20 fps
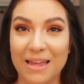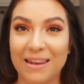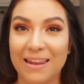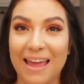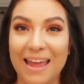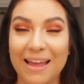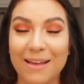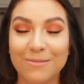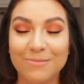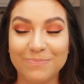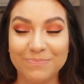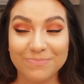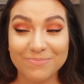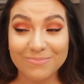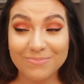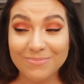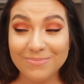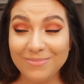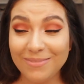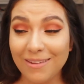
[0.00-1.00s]
Like,
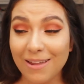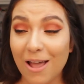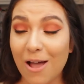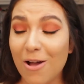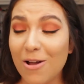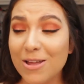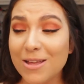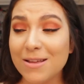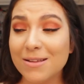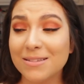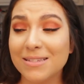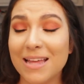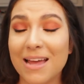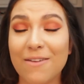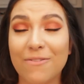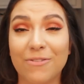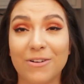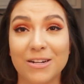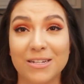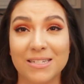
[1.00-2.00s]
I'll use
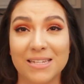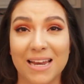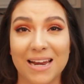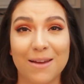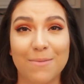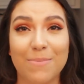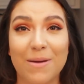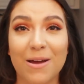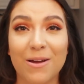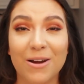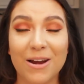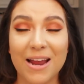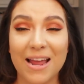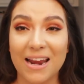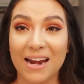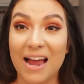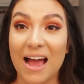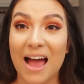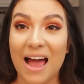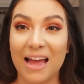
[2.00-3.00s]
that for a setting powder
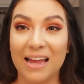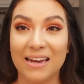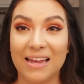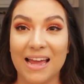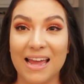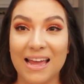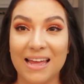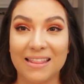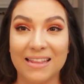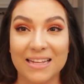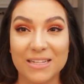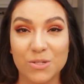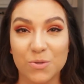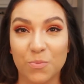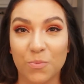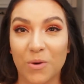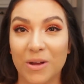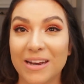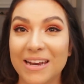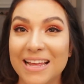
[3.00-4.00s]
and a highlight, and that's
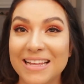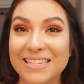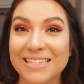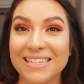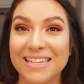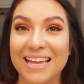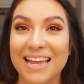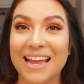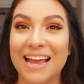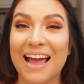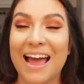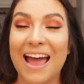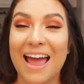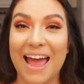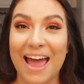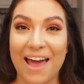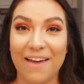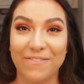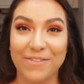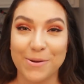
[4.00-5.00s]
one less thing I
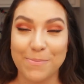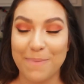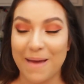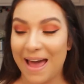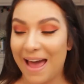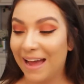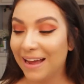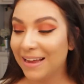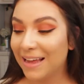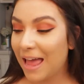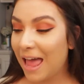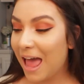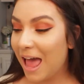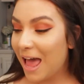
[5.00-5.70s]
have to pack.